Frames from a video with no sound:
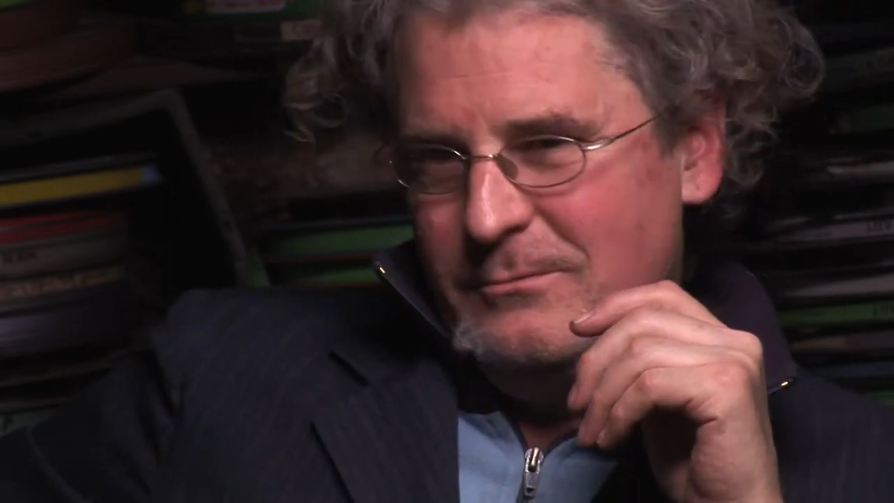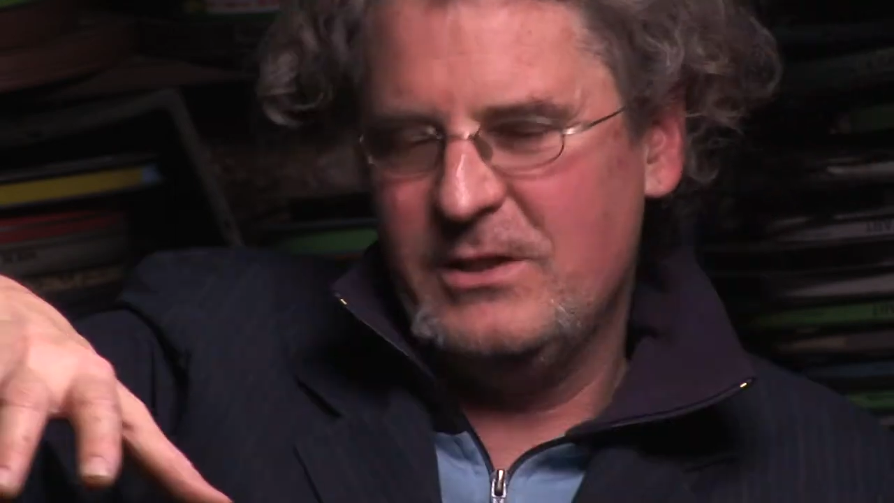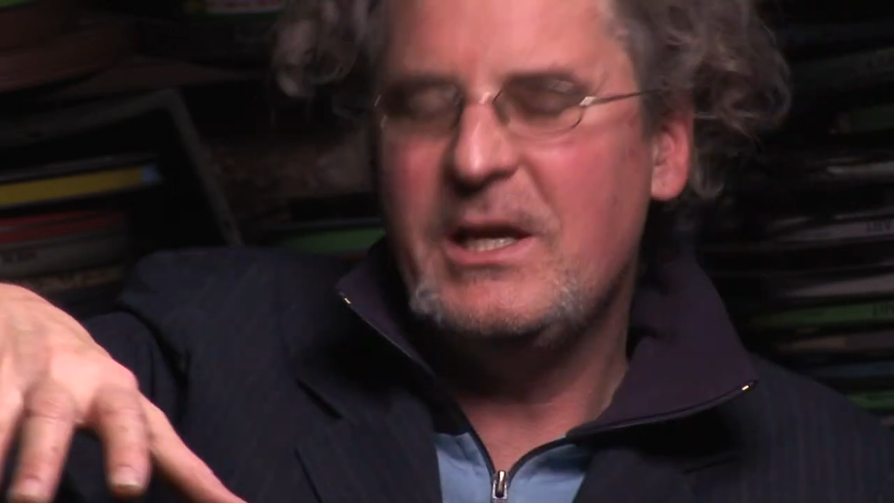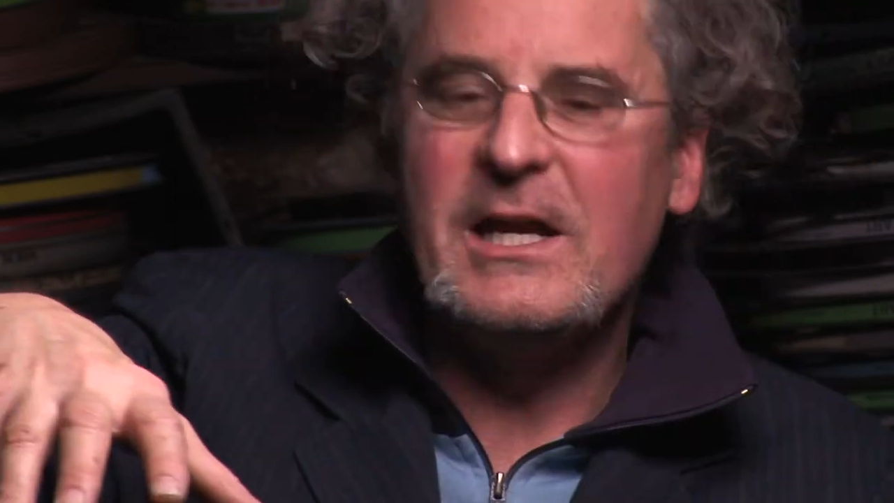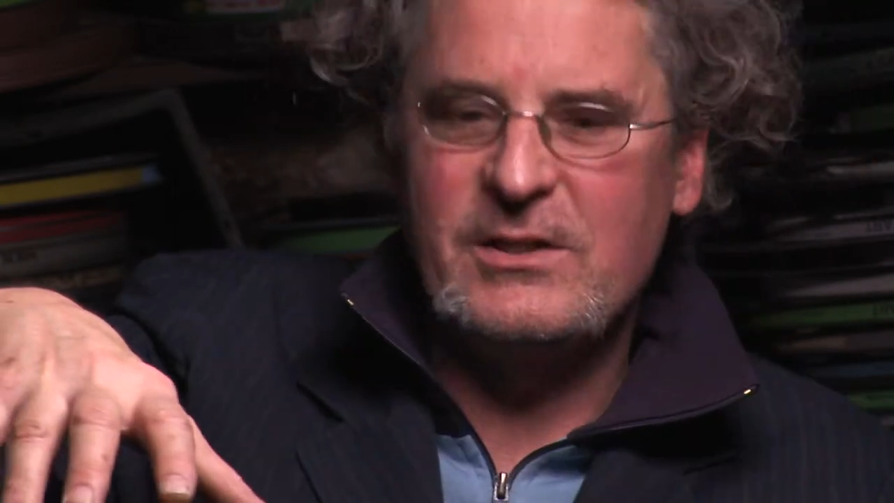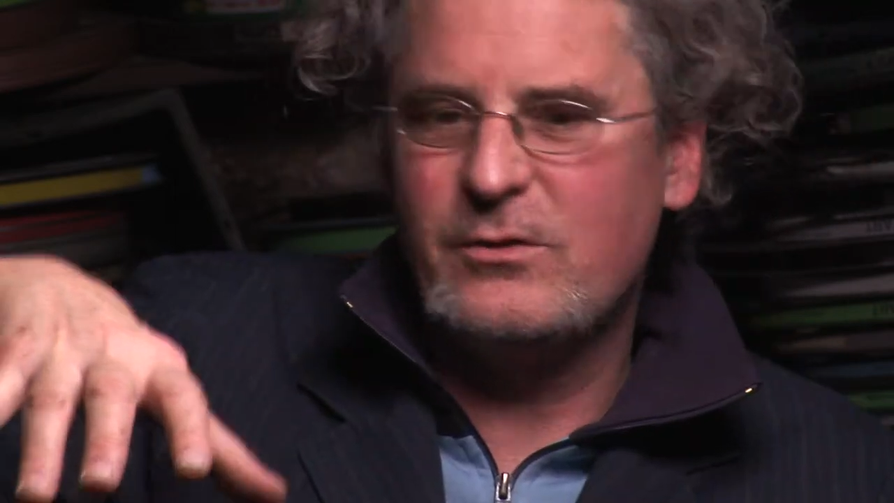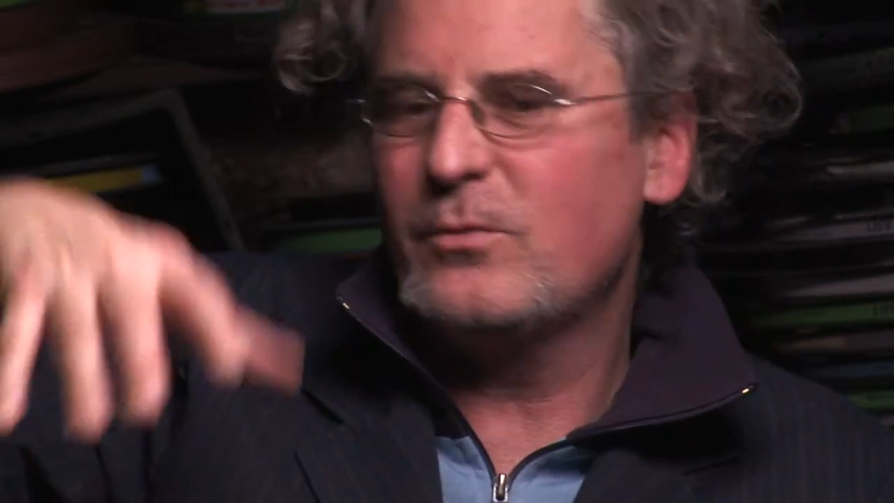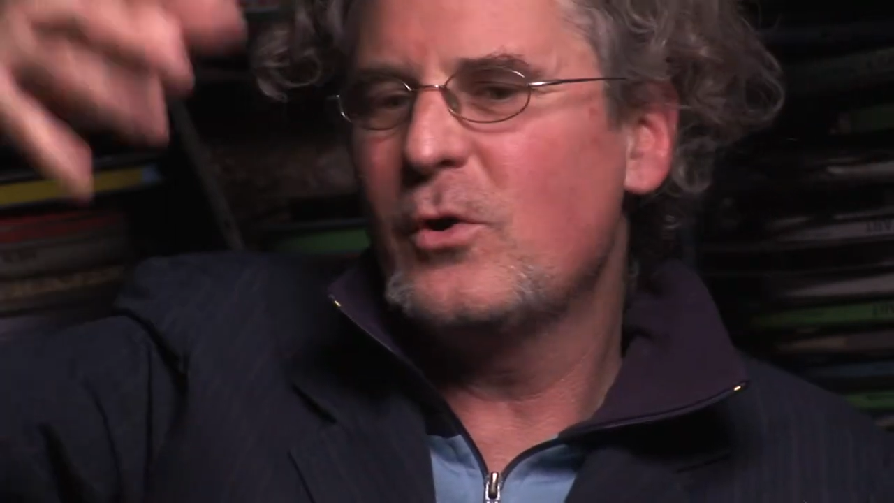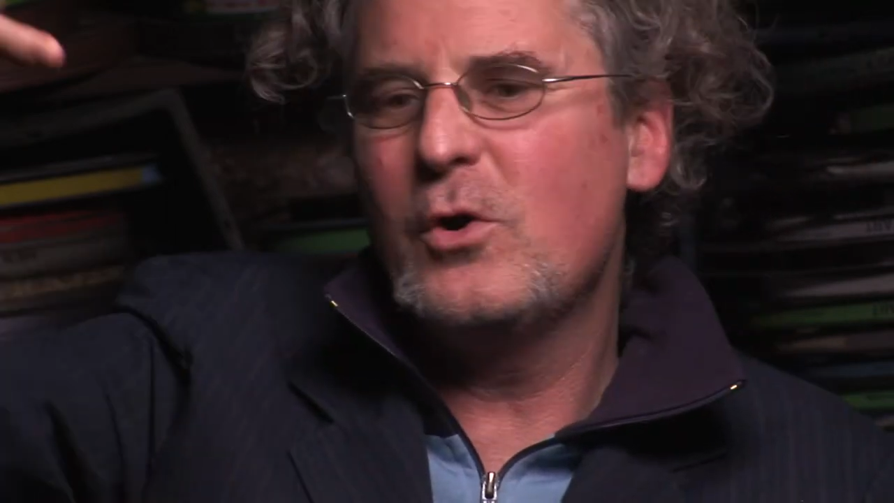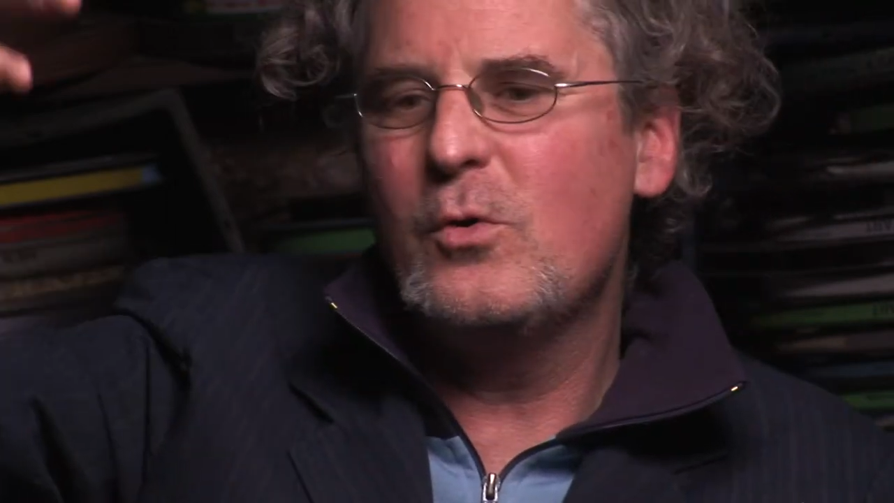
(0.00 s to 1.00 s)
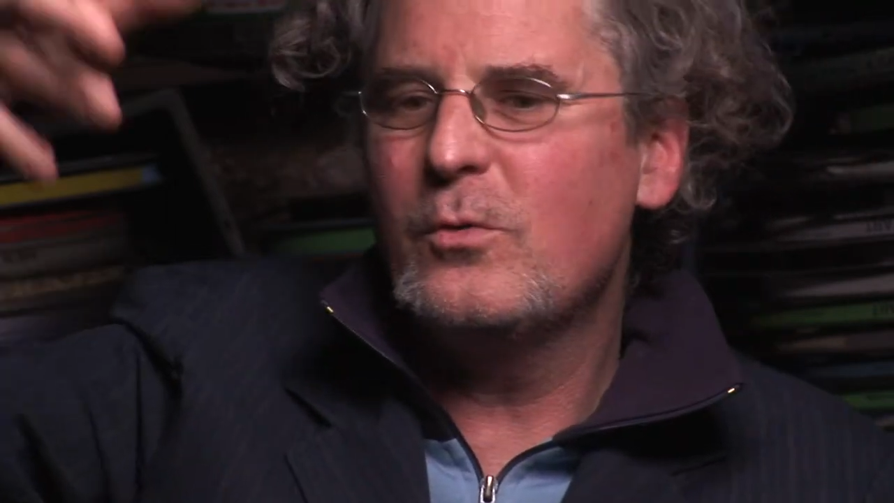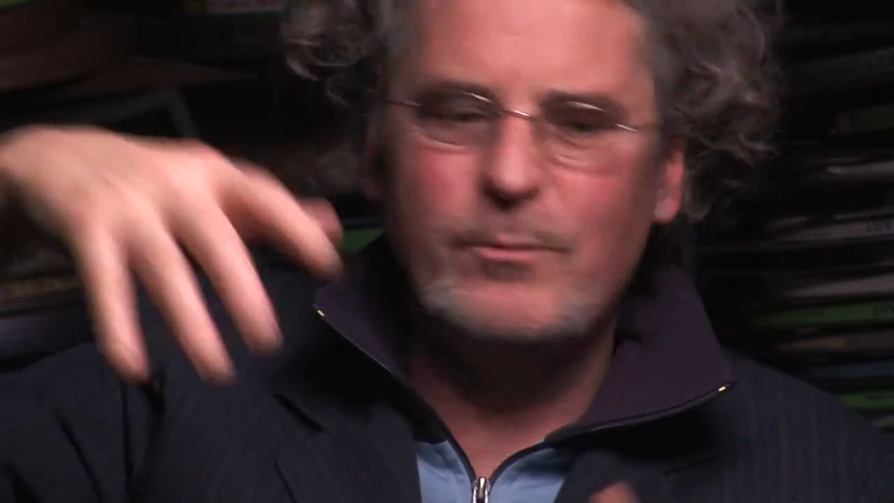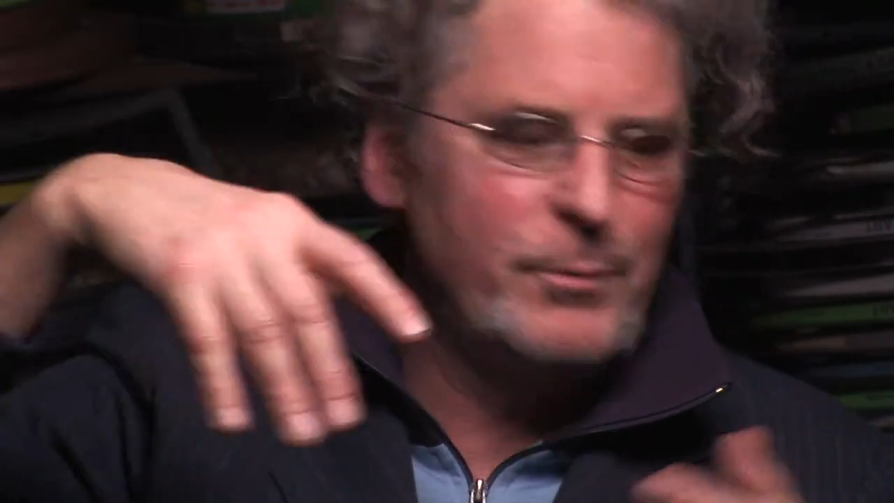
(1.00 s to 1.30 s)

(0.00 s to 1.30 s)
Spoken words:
Yes, through